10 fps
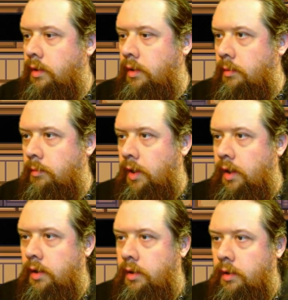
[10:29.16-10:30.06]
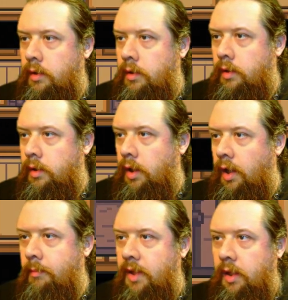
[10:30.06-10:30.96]
Oh, I'm red.
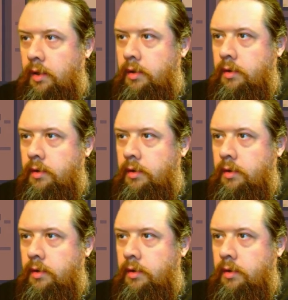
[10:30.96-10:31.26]
Hit me.